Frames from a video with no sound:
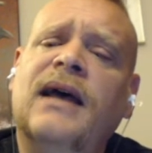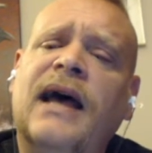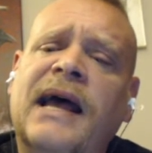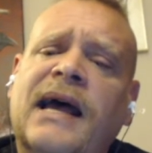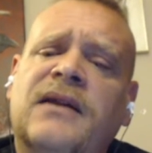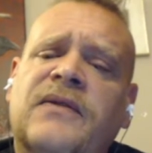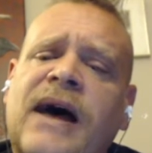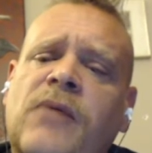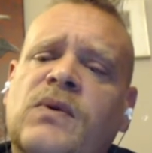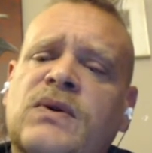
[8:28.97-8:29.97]
and
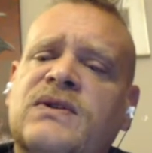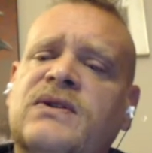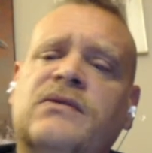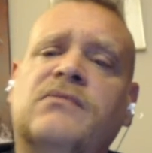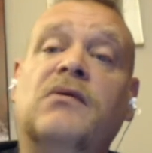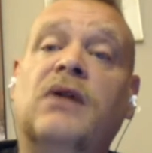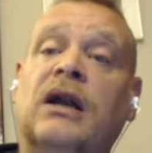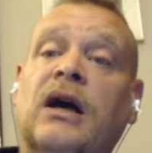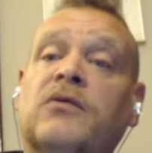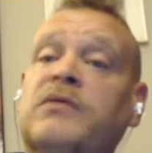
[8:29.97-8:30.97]
that was an
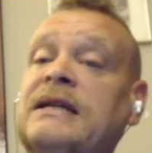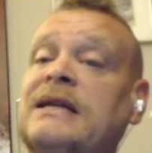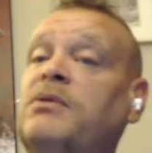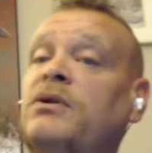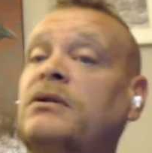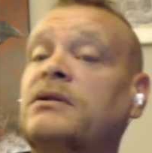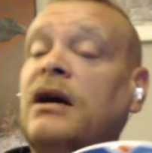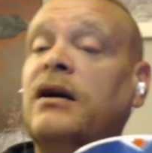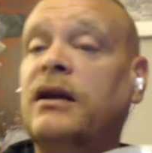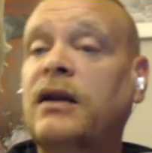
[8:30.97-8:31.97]
unreasonable
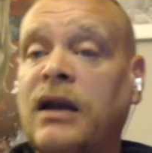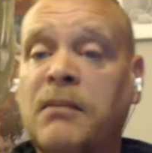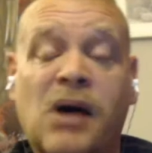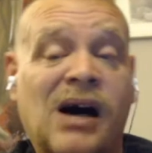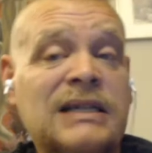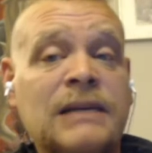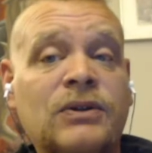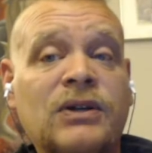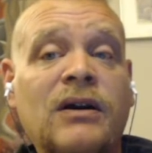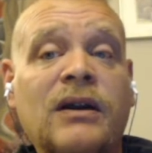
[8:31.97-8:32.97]
target, an impossible
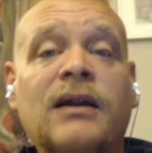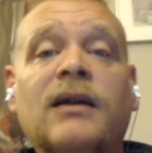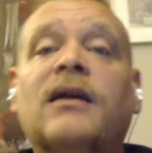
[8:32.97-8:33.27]
target,